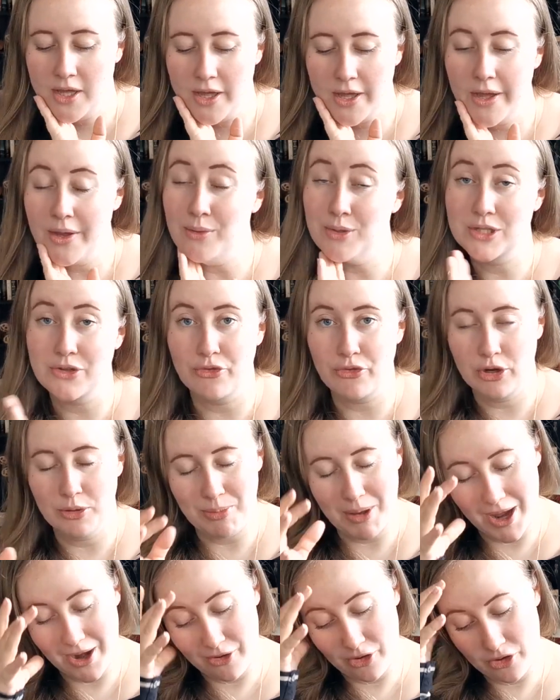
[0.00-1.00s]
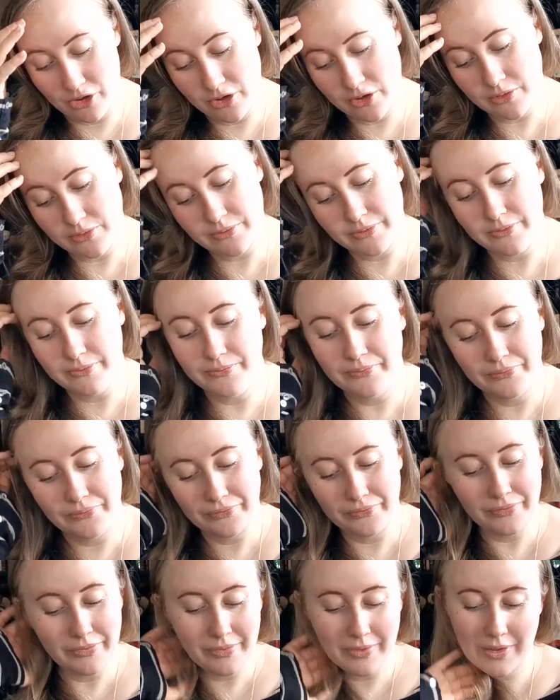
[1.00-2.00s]
It was a free pattern.
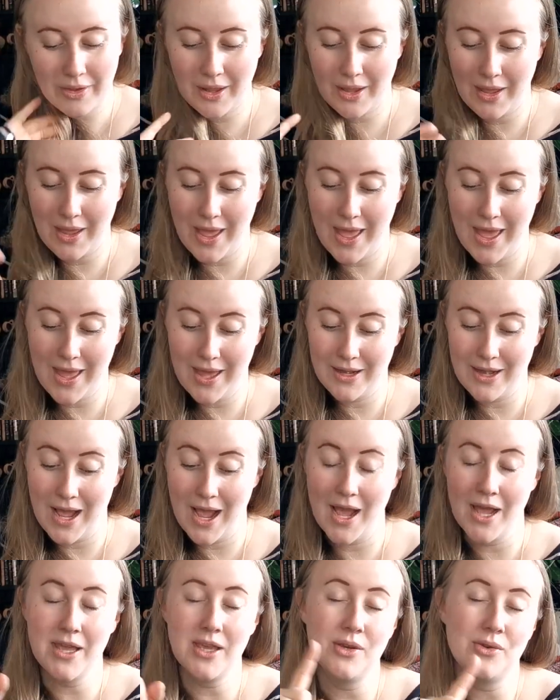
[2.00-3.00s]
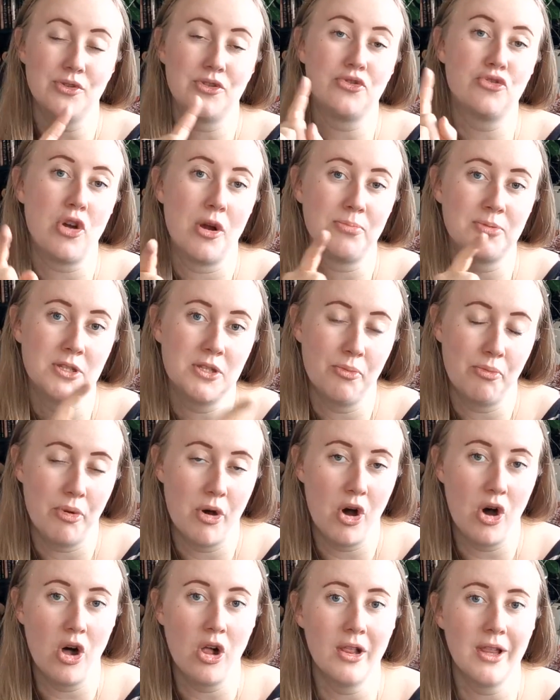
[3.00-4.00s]
And I used Drops
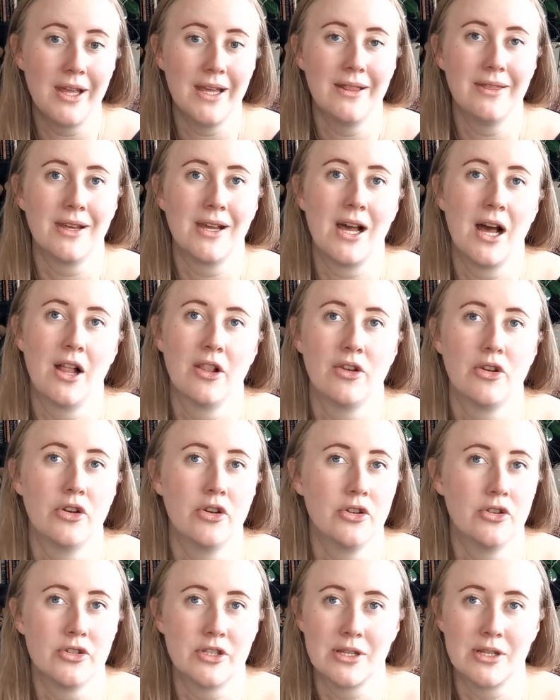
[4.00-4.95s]
Nepal in the color